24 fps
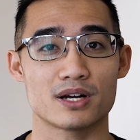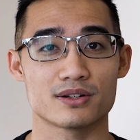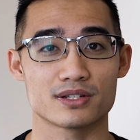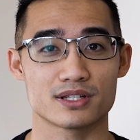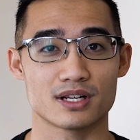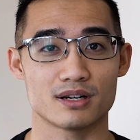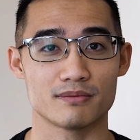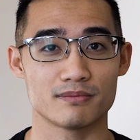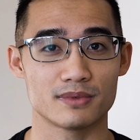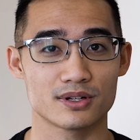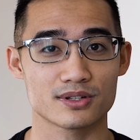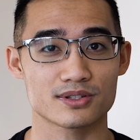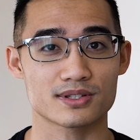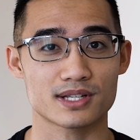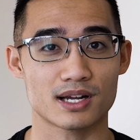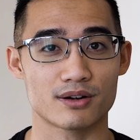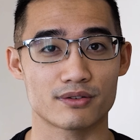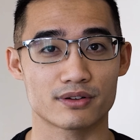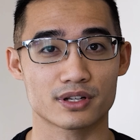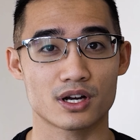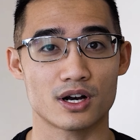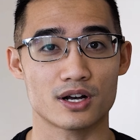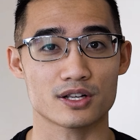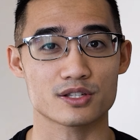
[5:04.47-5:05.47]
pound dumbbells, that
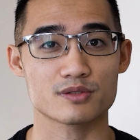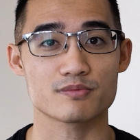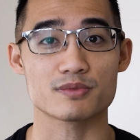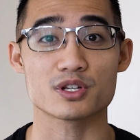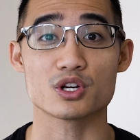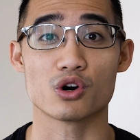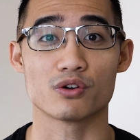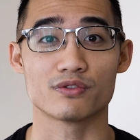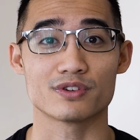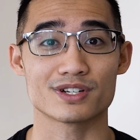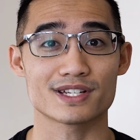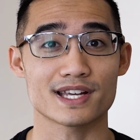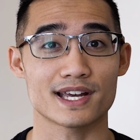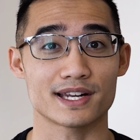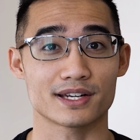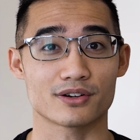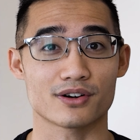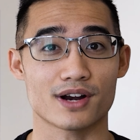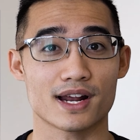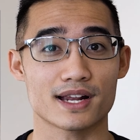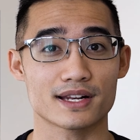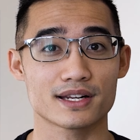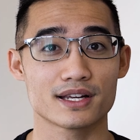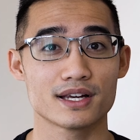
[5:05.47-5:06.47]
would cost me over 10
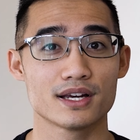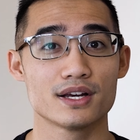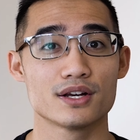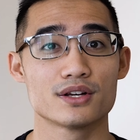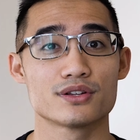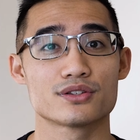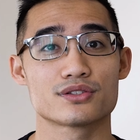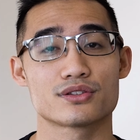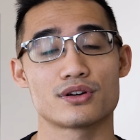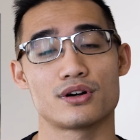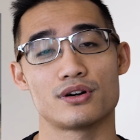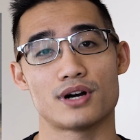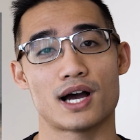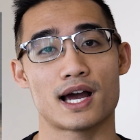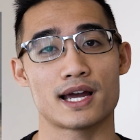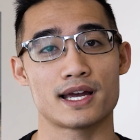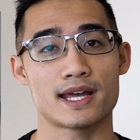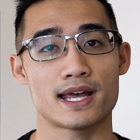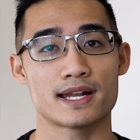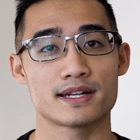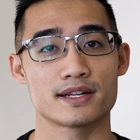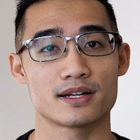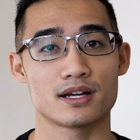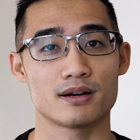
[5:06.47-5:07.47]
grand. So I
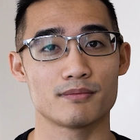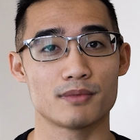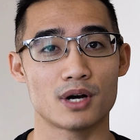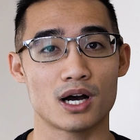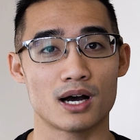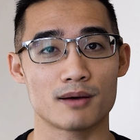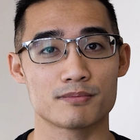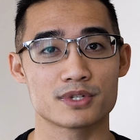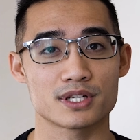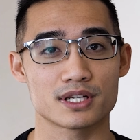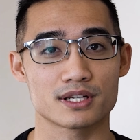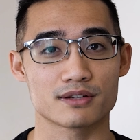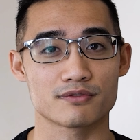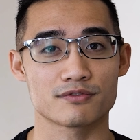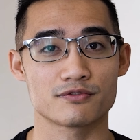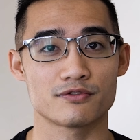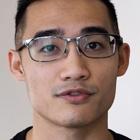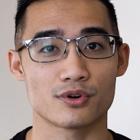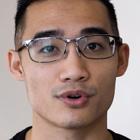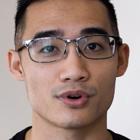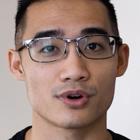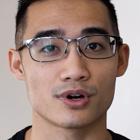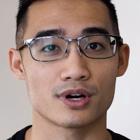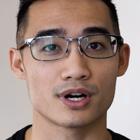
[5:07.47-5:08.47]
ended up opting
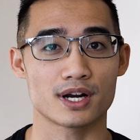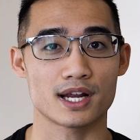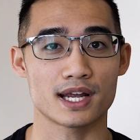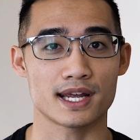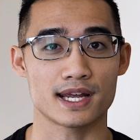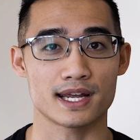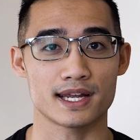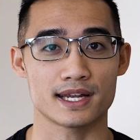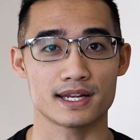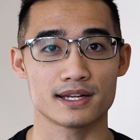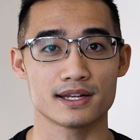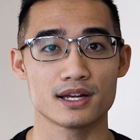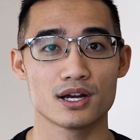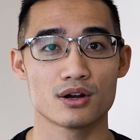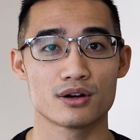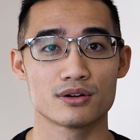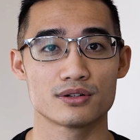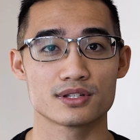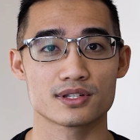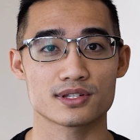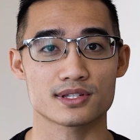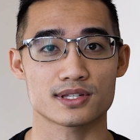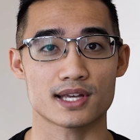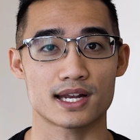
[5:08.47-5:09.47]
for a
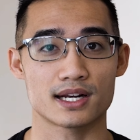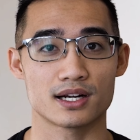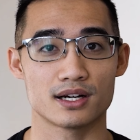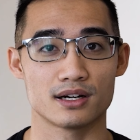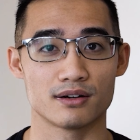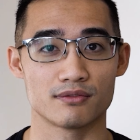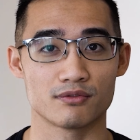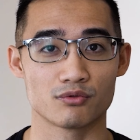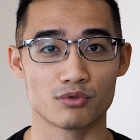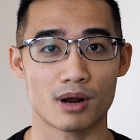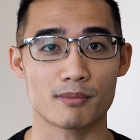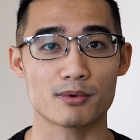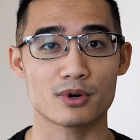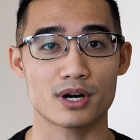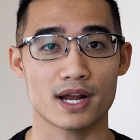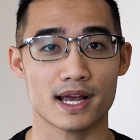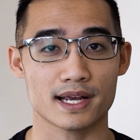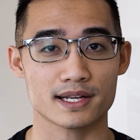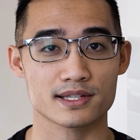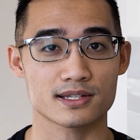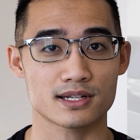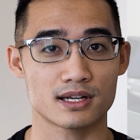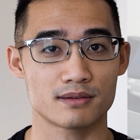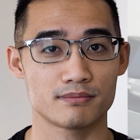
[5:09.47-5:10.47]
set of rubber
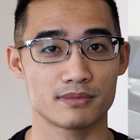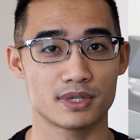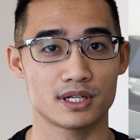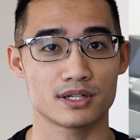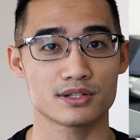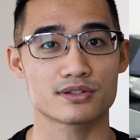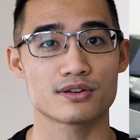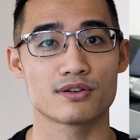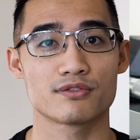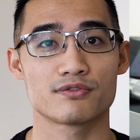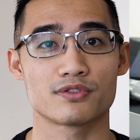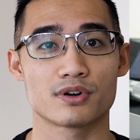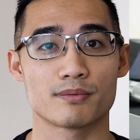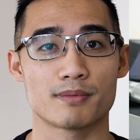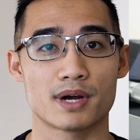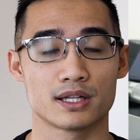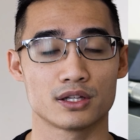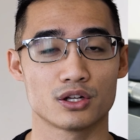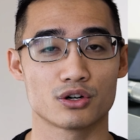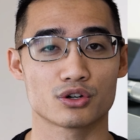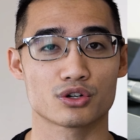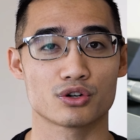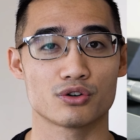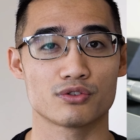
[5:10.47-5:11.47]
hex dumbbells from my
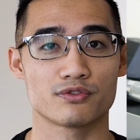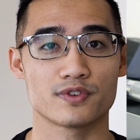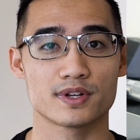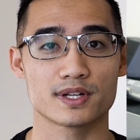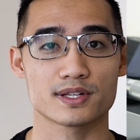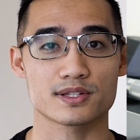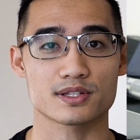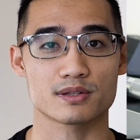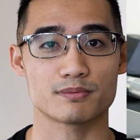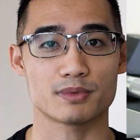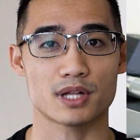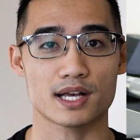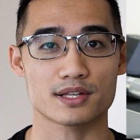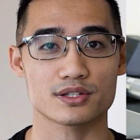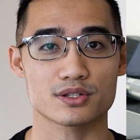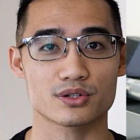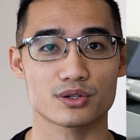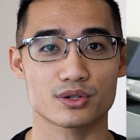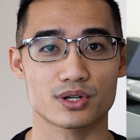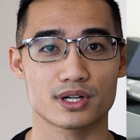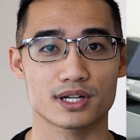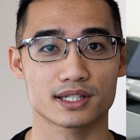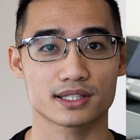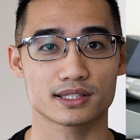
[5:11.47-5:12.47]
local fitness supply
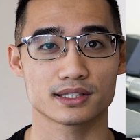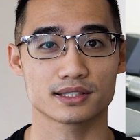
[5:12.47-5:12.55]
store.